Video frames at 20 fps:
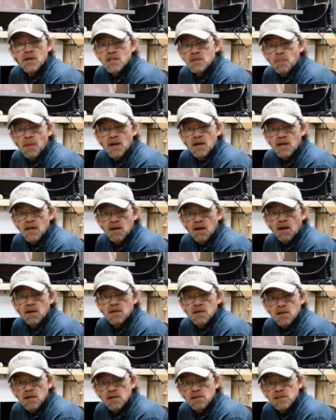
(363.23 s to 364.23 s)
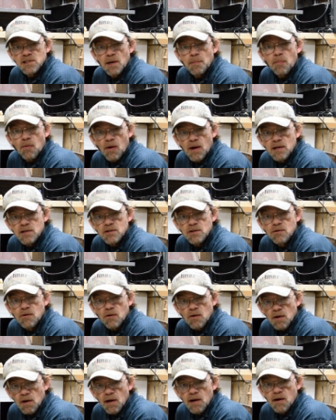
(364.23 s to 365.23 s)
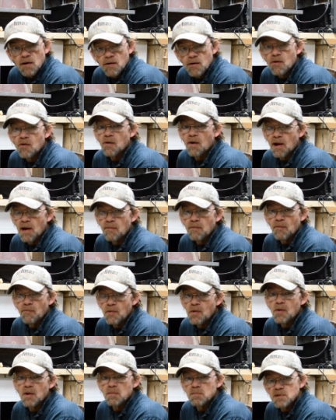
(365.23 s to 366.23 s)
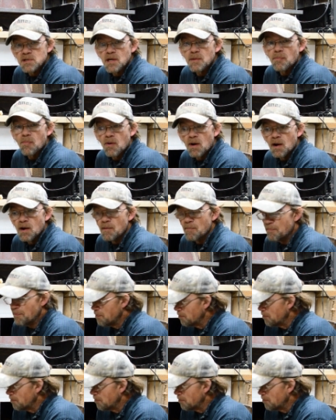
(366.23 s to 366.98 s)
and expect it not to separate sooner or later. You're going to have a few of them separate.